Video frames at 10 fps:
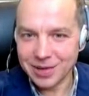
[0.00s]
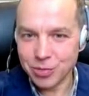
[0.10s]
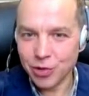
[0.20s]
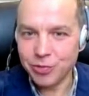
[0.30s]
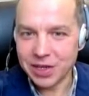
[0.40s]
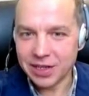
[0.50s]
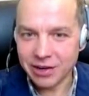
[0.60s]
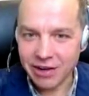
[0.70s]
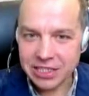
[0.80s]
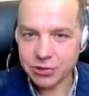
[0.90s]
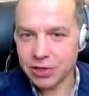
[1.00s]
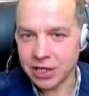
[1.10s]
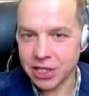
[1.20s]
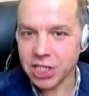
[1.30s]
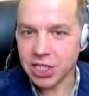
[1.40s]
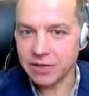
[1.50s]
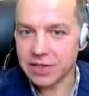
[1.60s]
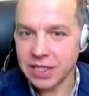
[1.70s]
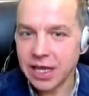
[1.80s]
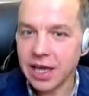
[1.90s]
movement, grassroots
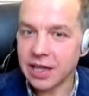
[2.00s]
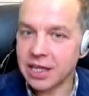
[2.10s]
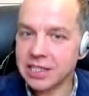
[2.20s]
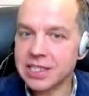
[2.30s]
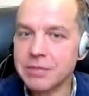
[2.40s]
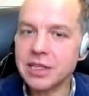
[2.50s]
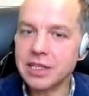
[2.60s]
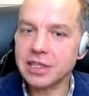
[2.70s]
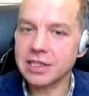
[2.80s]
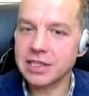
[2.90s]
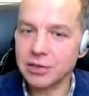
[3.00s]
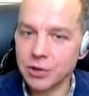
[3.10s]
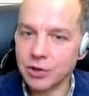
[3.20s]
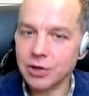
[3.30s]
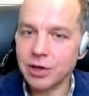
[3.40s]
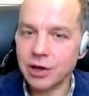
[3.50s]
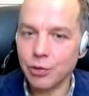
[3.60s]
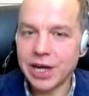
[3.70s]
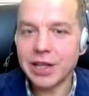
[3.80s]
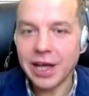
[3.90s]
initiatives. And that's something that is not
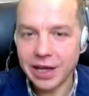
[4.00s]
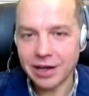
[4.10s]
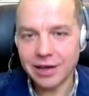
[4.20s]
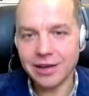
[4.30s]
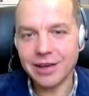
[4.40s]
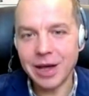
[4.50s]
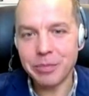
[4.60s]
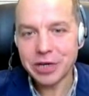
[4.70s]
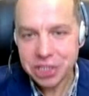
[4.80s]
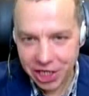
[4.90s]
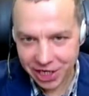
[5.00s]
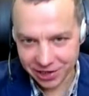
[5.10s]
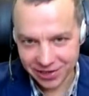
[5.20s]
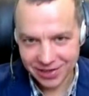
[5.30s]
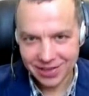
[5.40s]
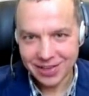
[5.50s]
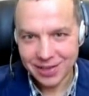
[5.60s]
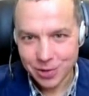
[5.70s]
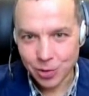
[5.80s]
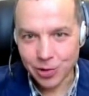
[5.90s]
quite appreciated
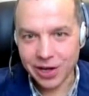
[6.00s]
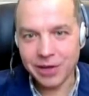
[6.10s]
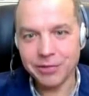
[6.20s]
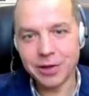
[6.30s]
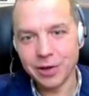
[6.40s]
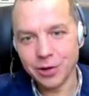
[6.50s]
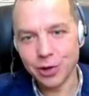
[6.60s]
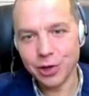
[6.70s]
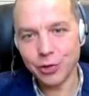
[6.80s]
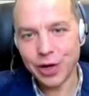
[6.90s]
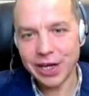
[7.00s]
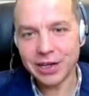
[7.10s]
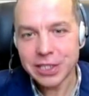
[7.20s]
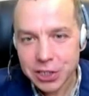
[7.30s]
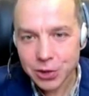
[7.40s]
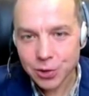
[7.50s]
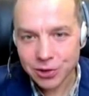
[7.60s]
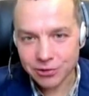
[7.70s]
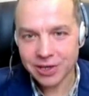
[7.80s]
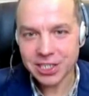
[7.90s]
or even not quite understood
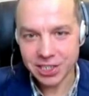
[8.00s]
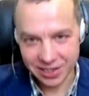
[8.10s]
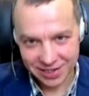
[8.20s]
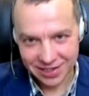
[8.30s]
in Russia